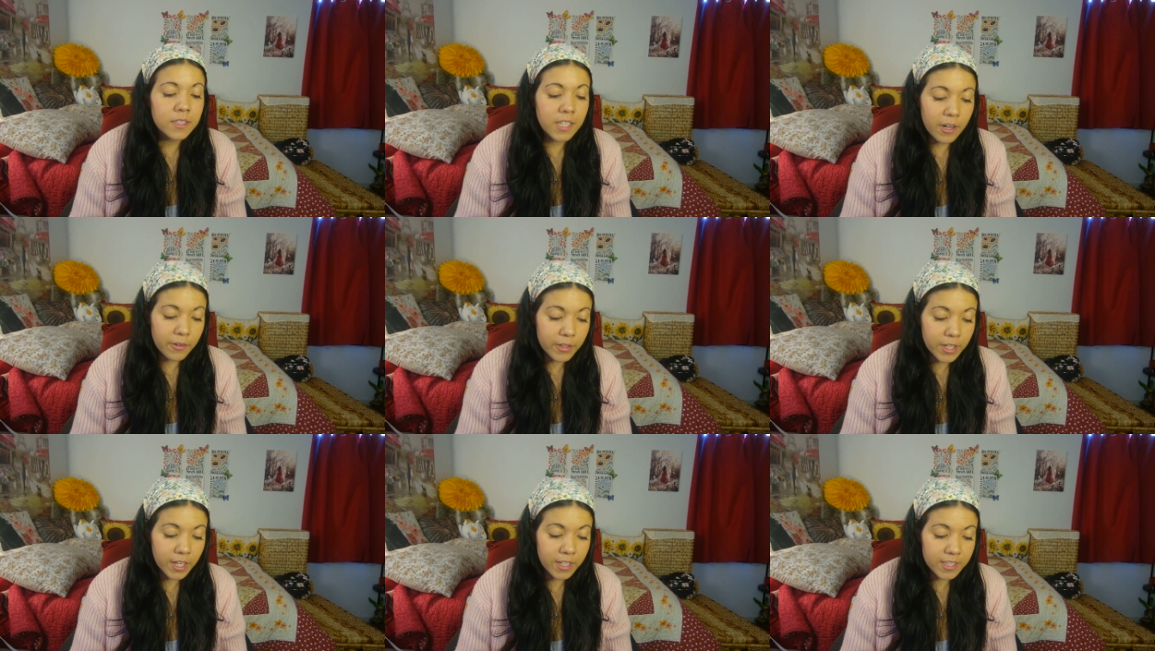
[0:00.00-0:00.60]

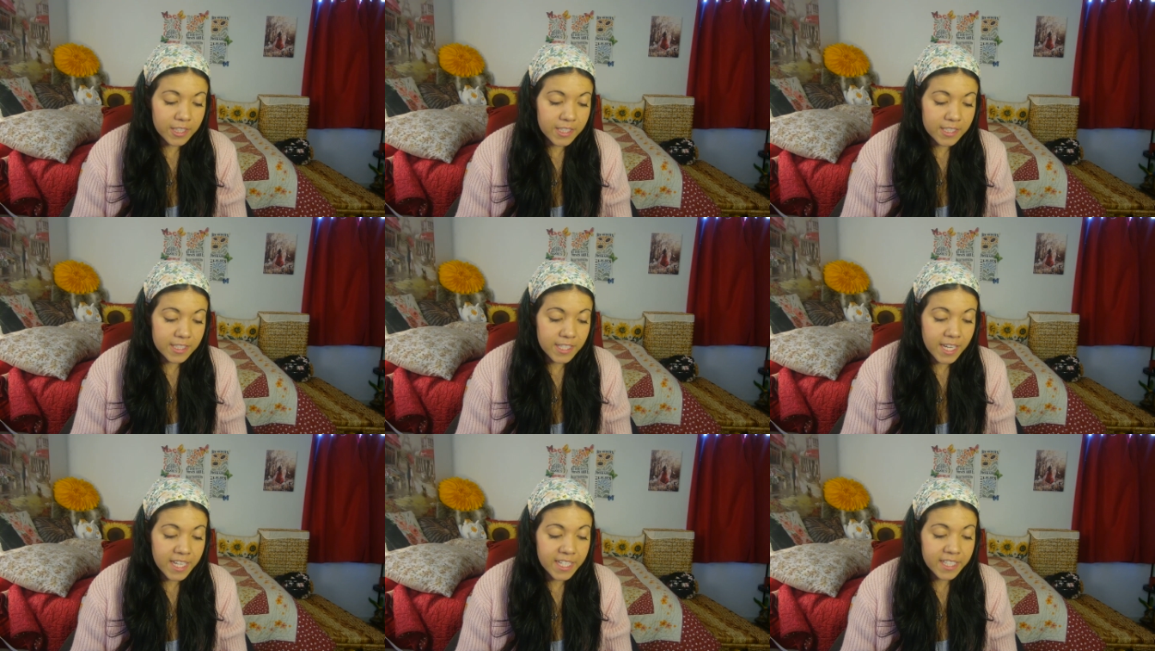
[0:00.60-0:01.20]
Kerioth
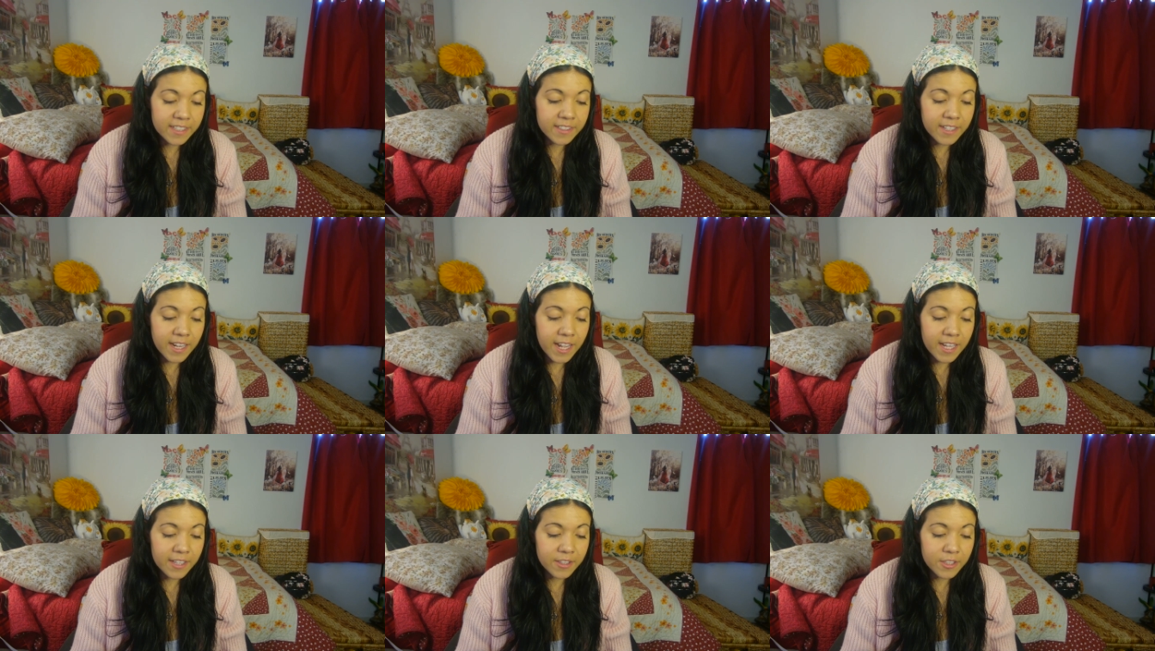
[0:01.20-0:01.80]
is taken,
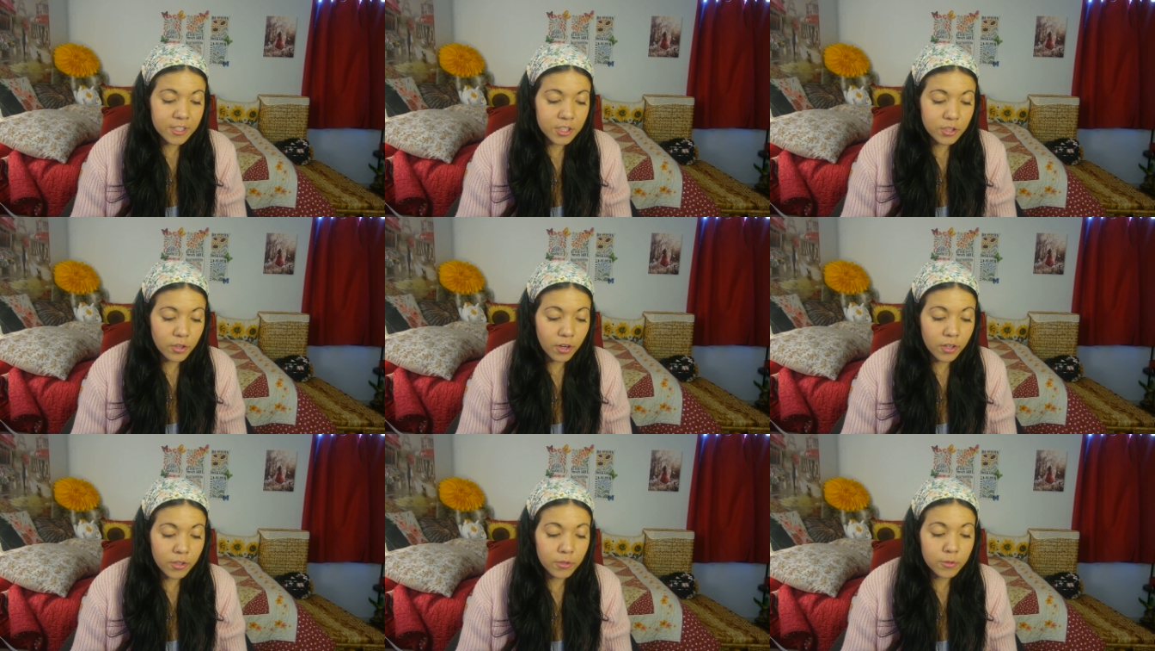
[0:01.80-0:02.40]
and the
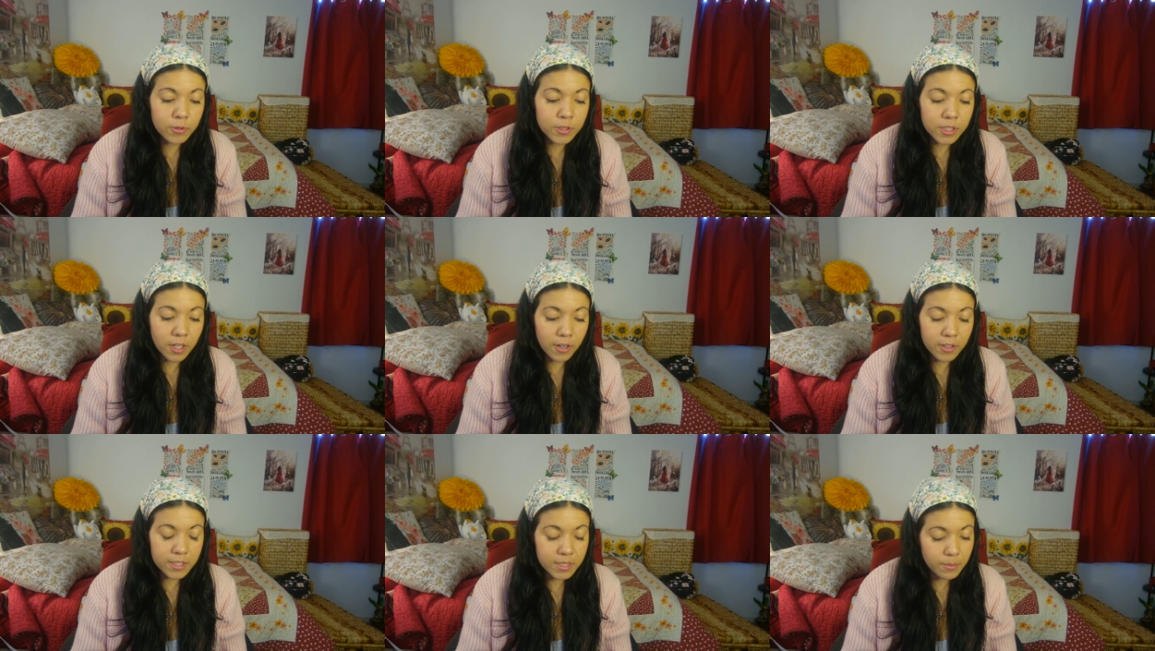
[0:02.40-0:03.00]
strongholds
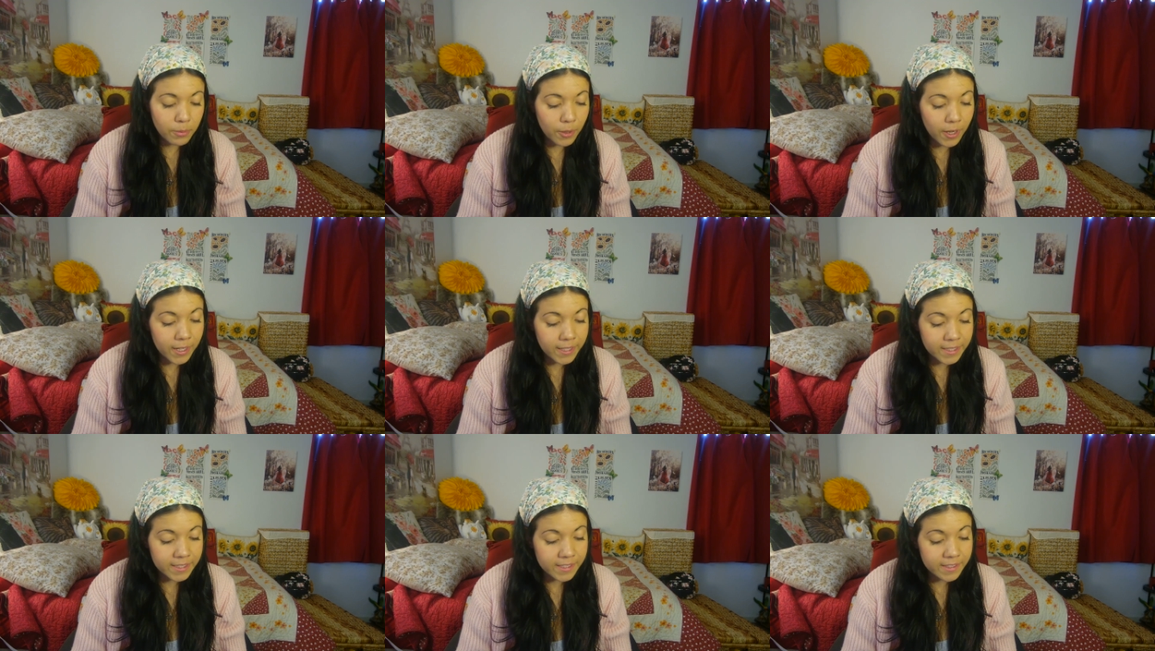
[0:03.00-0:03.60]
are
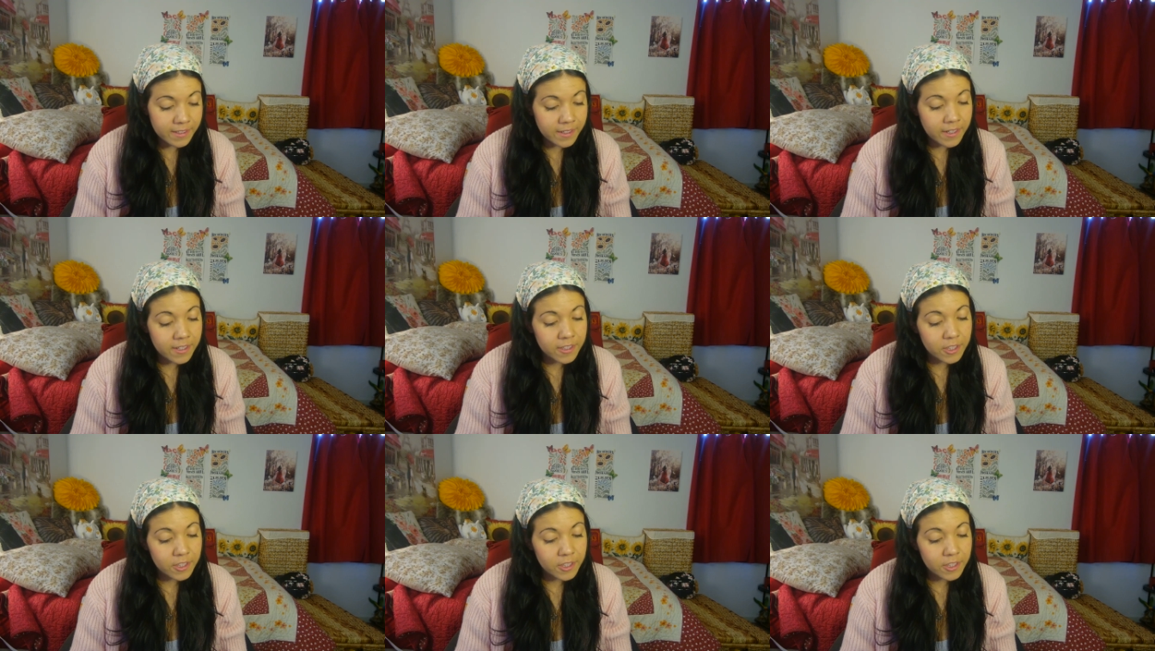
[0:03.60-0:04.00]
surprised.